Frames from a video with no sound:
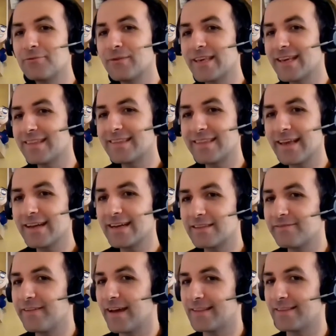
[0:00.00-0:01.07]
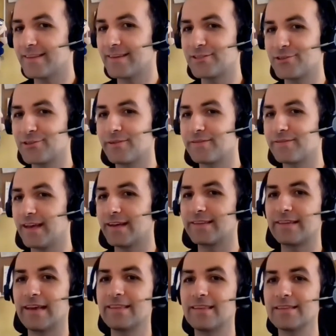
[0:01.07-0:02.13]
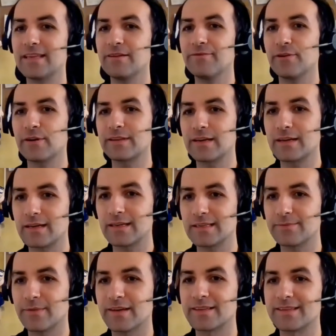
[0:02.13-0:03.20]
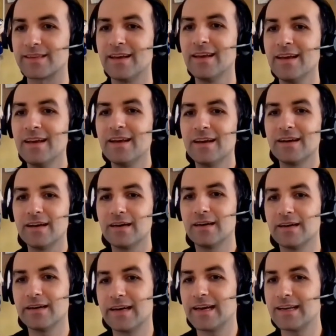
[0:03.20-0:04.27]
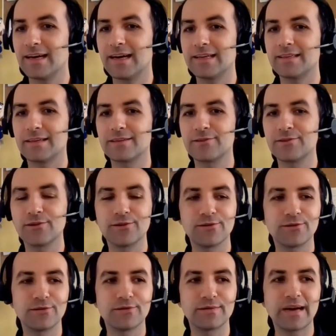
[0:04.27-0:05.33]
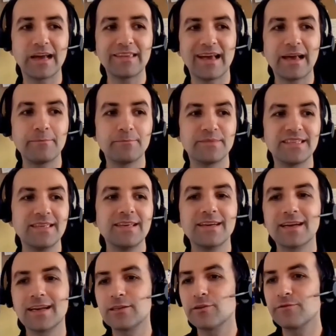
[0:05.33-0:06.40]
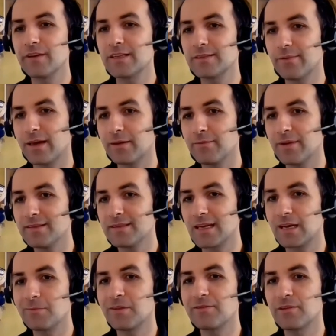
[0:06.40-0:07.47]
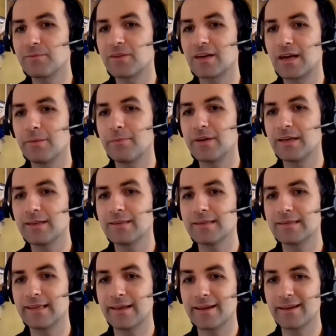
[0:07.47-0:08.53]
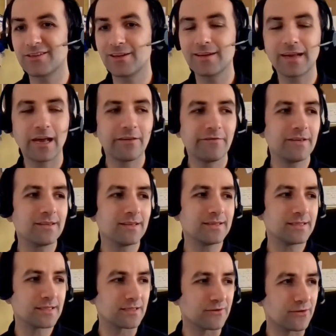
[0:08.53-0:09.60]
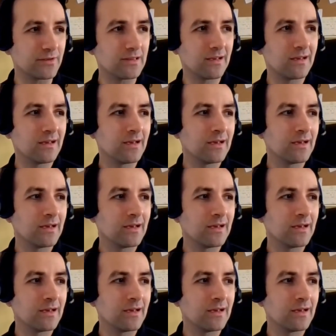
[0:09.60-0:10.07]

that we can take advantage of that, and the same for the Christmas and others. So I'm seeing a lot of experiments coming from the company in this direction. I think this is good,